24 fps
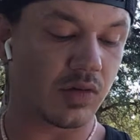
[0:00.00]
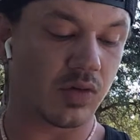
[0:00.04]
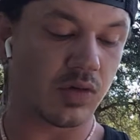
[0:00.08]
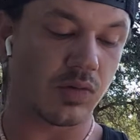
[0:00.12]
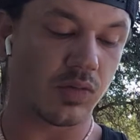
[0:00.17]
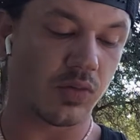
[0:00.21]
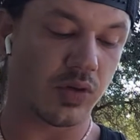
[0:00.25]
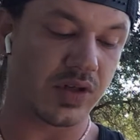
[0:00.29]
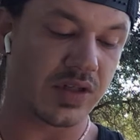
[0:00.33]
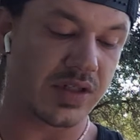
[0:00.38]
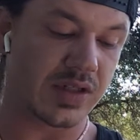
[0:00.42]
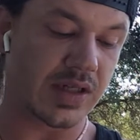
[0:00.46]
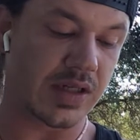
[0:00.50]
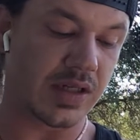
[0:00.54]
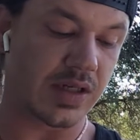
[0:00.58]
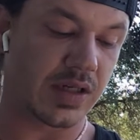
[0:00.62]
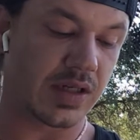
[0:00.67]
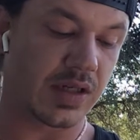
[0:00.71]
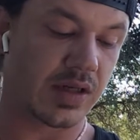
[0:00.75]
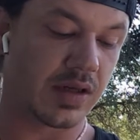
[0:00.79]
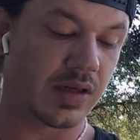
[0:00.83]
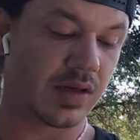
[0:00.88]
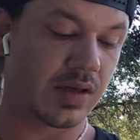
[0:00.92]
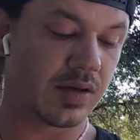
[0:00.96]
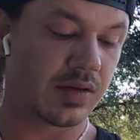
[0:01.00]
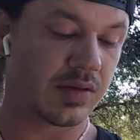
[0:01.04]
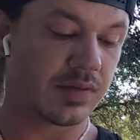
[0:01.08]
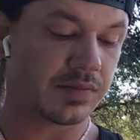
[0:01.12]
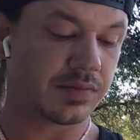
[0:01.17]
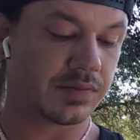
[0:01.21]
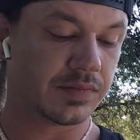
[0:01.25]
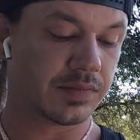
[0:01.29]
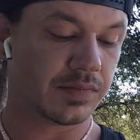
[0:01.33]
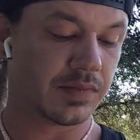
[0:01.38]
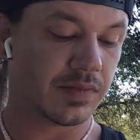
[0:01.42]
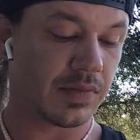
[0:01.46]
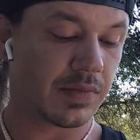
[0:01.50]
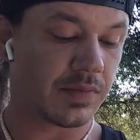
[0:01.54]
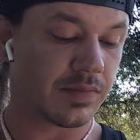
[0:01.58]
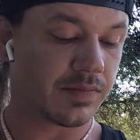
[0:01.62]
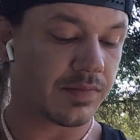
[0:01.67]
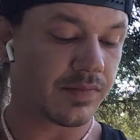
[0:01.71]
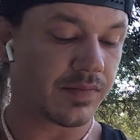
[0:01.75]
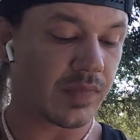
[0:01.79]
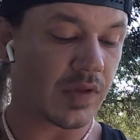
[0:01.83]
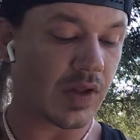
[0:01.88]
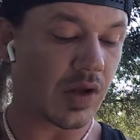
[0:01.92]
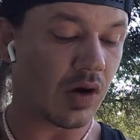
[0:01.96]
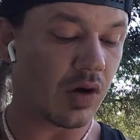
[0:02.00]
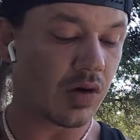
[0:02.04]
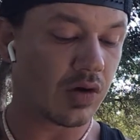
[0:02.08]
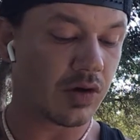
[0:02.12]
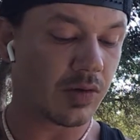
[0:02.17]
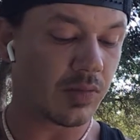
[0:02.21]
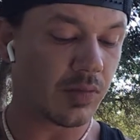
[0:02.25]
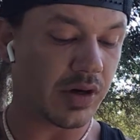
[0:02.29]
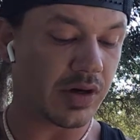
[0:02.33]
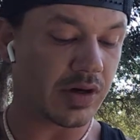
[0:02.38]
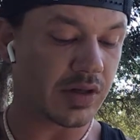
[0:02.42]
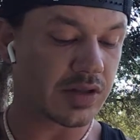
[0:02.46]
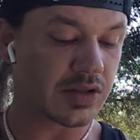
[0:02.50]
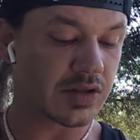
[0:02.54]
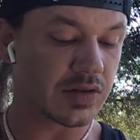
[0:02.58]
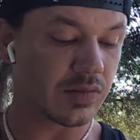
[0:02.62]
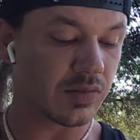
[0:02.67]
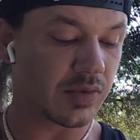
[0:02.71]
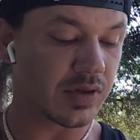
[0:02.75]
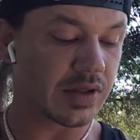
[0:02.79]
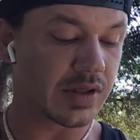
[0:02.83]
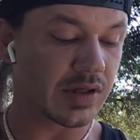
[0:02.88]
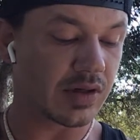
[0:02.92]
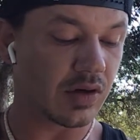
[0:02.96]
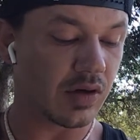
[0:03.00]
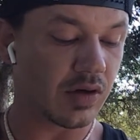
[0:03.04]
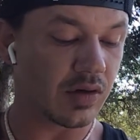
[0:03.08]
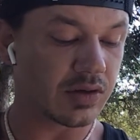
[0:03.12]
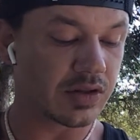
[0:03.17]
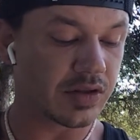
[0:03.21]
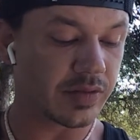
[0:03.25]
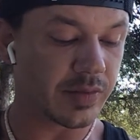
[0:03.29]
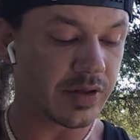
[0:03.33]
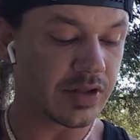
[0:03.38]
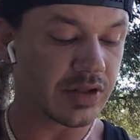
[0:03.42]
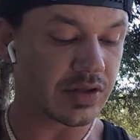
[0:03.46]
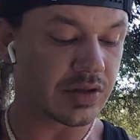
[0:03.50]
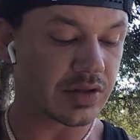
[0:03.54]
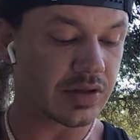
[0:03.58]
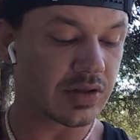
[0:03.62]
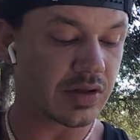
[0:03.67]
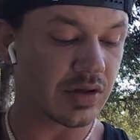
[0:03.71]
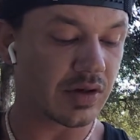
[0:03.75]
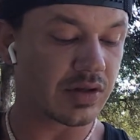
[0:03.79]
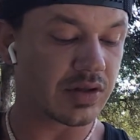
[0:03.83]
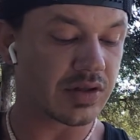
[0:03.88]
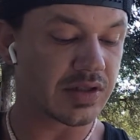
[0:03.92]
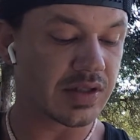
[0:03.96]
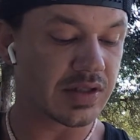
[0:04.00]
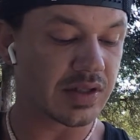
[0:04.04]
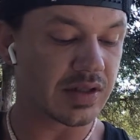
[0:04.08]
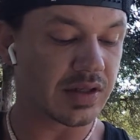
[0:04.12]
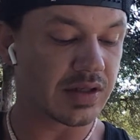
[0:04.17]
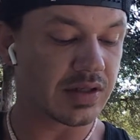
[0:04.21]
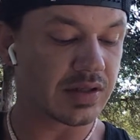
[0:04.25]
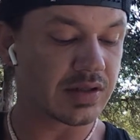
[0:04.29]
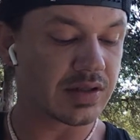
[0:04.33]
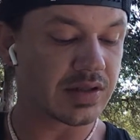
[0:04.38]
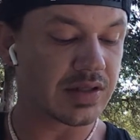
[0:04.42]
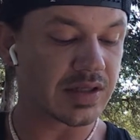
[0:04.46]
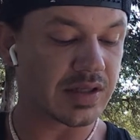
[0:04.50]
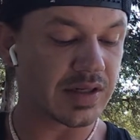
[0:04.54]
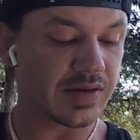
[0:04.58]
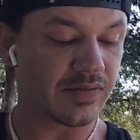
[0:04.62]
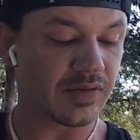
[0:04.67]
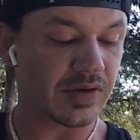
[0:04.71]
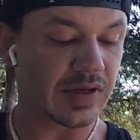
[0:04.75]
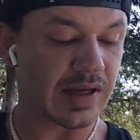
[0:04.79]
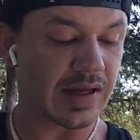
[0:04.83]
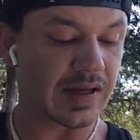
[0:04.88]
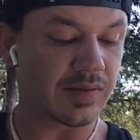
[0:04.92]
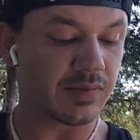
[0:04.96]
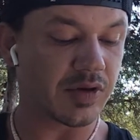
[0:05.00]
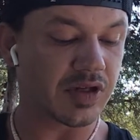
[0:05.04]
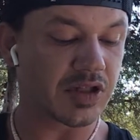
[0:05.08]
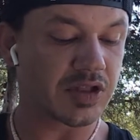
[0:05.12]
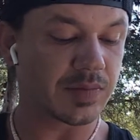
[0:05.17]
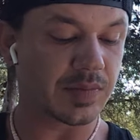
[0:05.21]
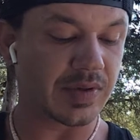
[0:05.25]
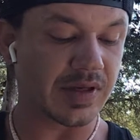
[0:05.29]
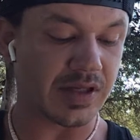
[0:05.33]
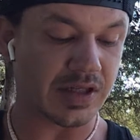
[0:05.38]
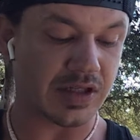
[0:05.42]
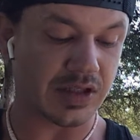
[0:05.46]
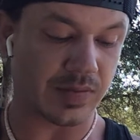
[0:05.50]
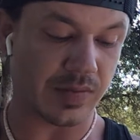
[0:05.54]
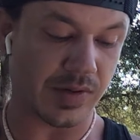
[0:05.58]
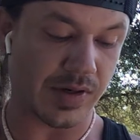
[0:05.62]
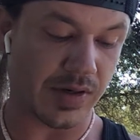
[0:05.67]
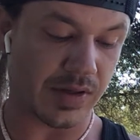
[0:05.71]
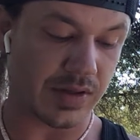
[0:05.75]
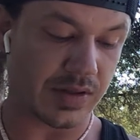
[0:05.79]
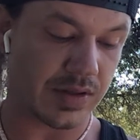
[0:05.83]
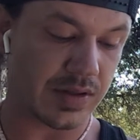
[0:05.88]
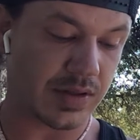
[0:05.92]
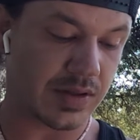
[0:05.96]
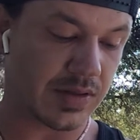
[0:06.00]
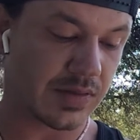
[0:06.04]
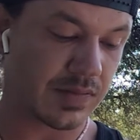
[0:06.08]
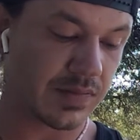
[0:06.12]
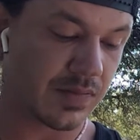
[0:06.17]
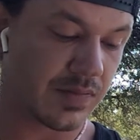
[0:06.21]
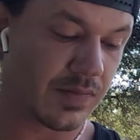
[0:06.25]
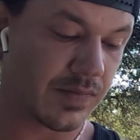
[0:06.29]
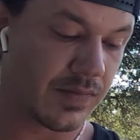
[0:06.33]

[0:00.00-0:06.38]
or worse than. All harmonics within all dimensions are significant and must be experienced.